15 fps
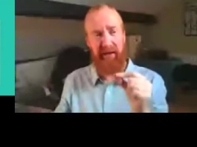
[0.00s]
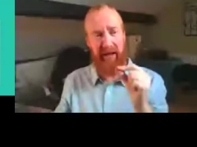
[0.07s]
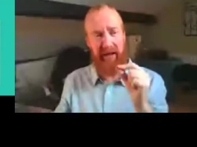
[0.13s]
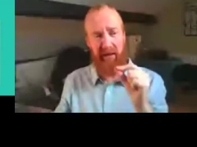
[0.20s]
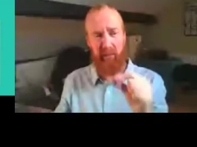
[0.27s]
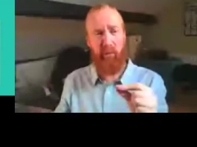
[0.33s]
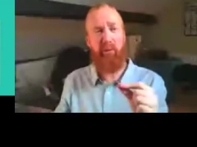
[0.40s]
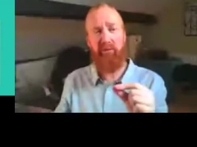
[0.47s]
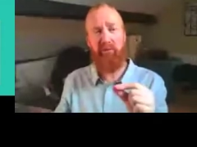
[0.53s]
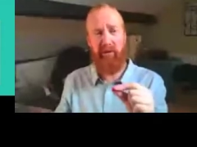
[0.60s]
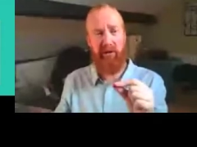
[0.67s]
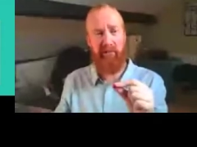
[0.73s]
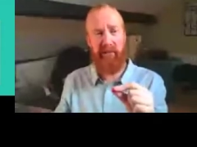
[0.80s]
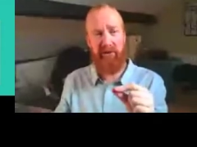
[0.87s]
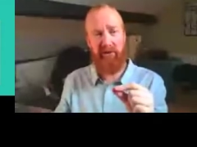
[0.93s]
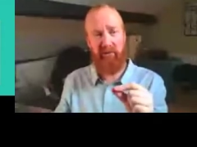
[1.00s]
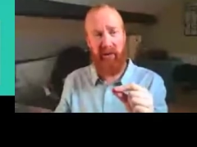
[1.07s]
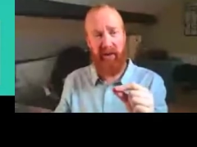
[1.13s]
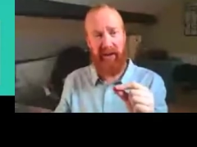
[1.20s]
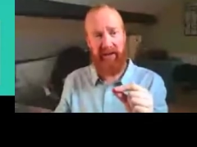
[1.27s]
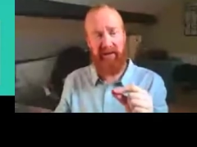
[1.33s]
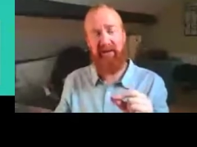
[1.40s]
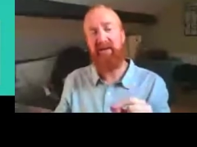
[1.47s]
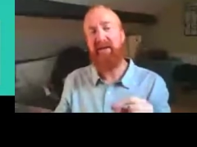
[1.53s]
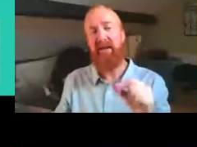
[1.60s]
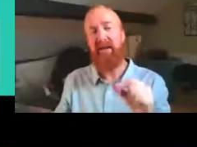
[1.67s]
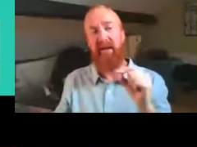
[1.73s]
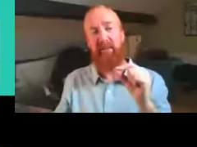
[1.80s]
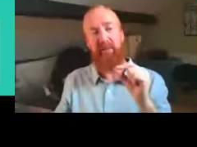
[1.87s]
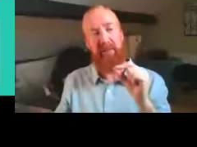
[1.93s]
in a more environmental way,
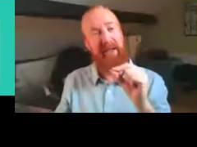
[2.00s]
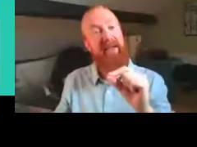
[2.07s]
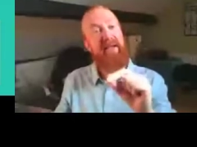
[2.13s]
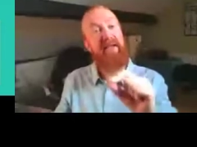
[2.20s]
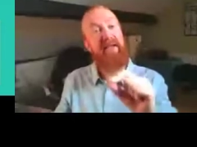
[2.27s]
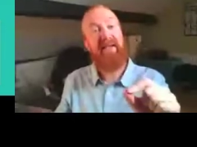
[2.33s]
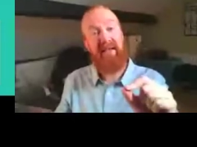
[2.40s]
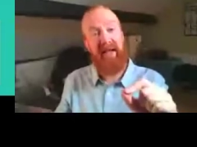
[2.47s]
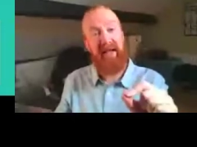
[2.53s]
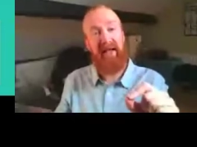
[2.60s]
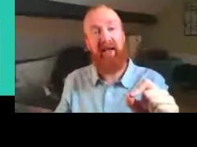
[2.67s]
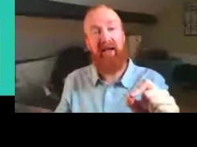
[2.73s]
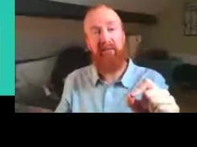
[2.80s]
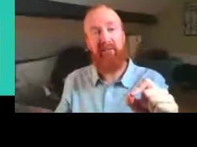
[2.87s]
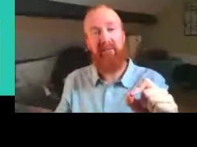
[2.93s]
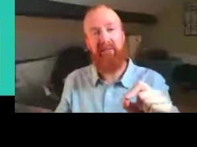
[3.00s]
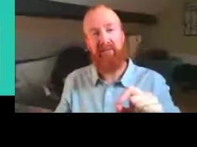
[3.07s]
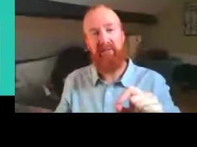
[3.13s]
but it can scale up.